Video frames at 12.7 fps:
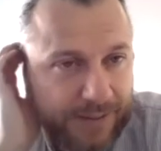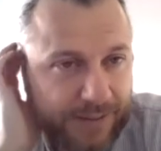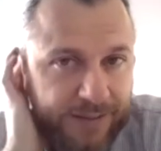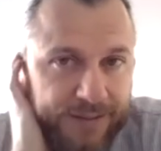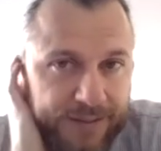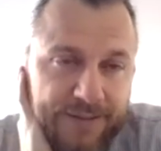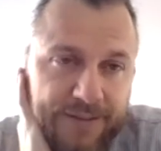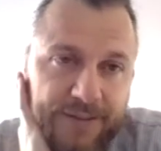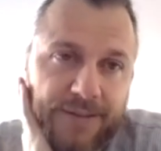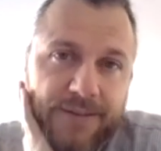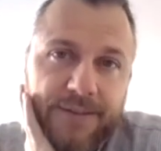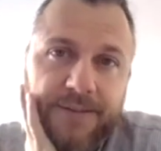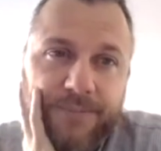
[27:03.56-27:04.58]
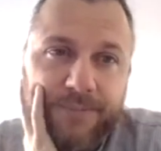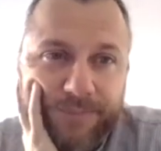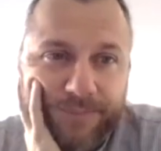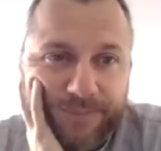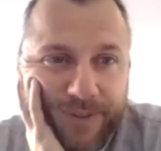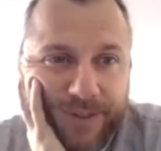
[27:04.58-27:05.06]
And a
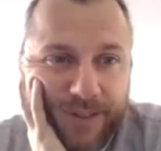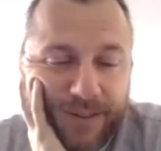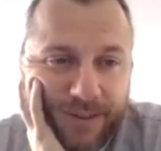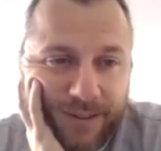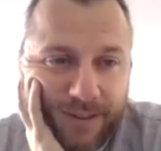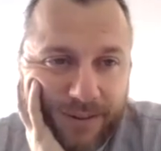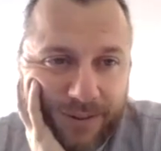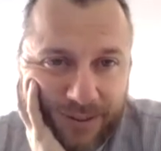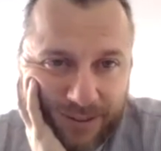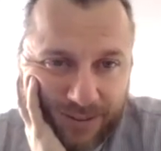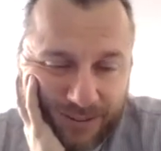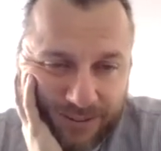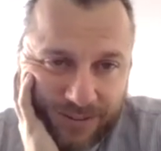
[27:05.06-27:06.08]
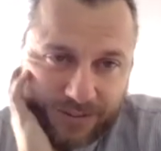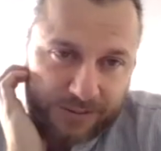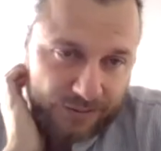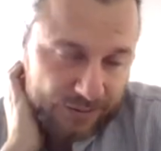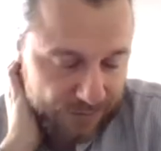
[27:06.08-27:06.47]
colleague, Dr.